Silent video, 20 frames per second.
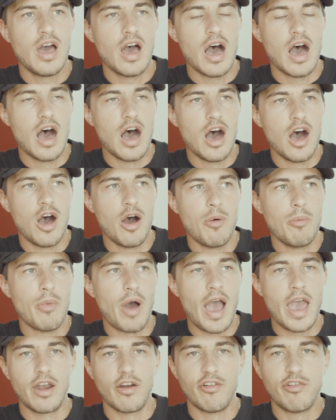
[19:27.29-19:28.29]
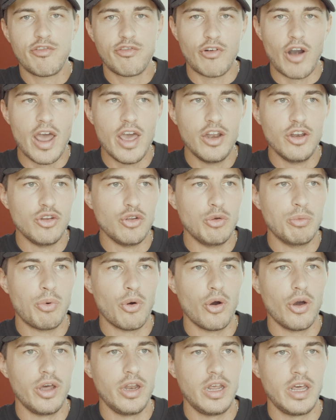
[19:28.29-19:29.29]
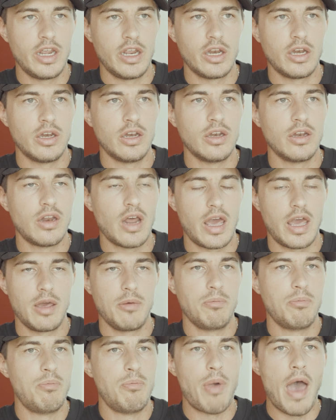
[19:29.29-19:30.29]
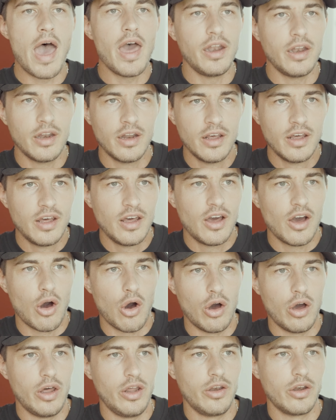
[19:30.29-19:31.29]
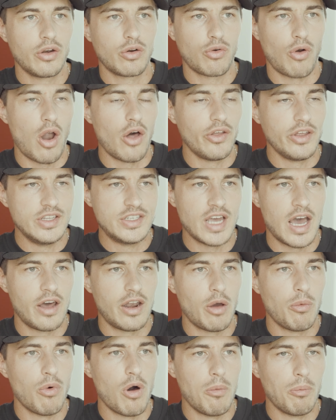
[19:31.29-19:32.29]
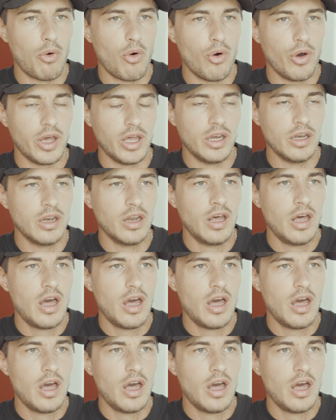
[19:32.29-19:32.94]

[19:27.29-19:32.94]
I had a friend who put in a bet on Crawley Town at one point,